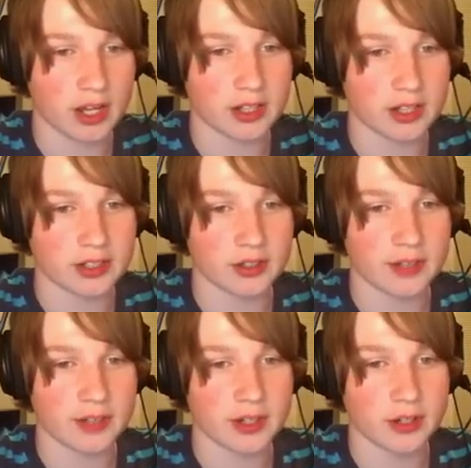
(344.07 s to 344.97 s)
I
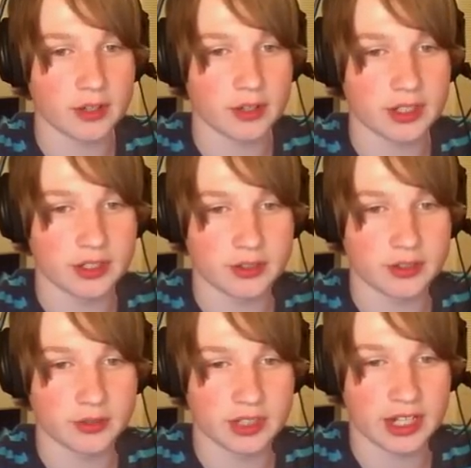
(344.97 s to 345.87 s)
don't even know what to
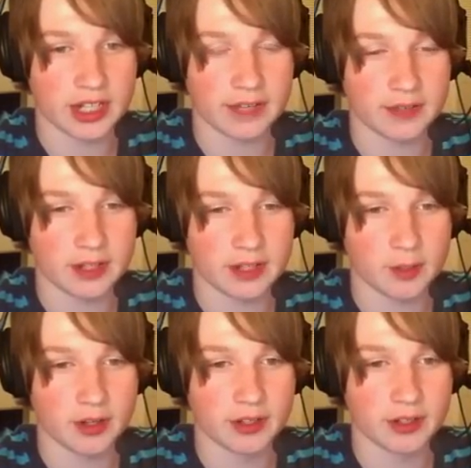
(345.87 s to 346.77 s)
do with
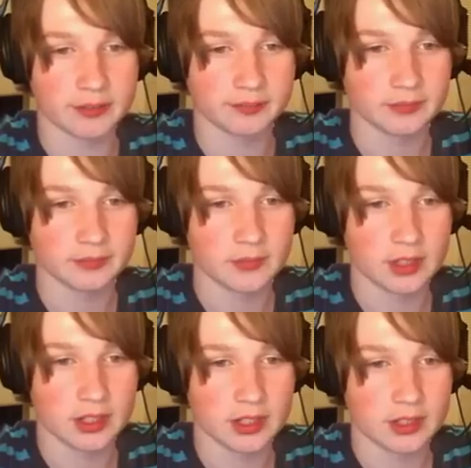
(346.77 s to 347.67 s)
life anymore.
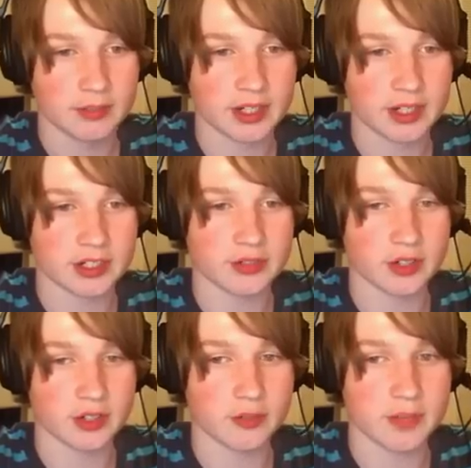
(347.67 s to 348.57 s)

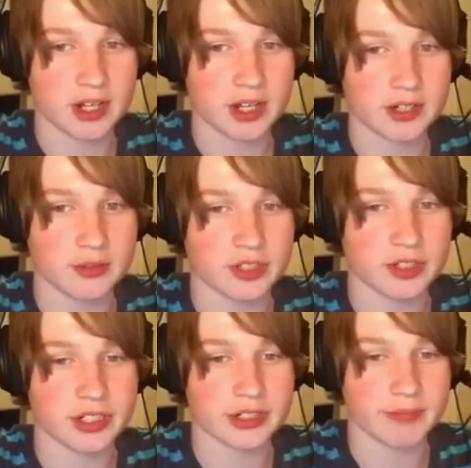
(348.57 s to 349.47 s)
Pikachu, don't be a
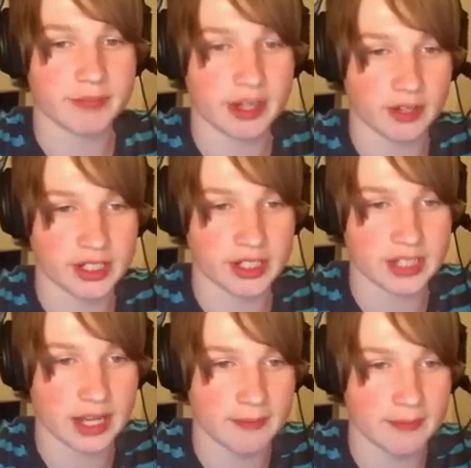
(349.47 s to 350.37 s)
douche.
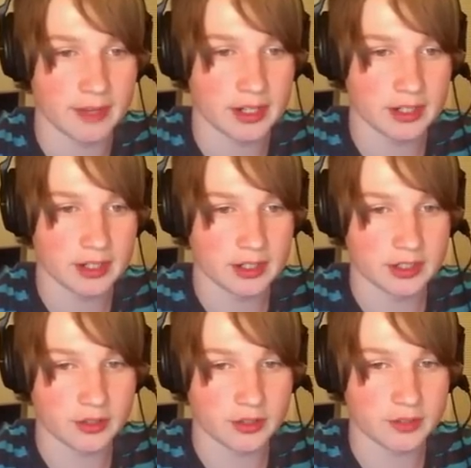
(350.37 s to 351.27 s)
Well, this time,
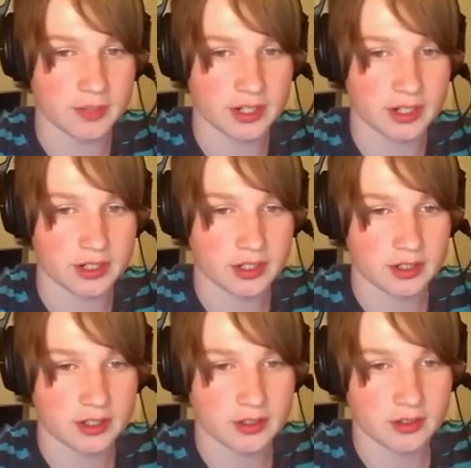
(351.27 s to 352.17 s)
don't be a.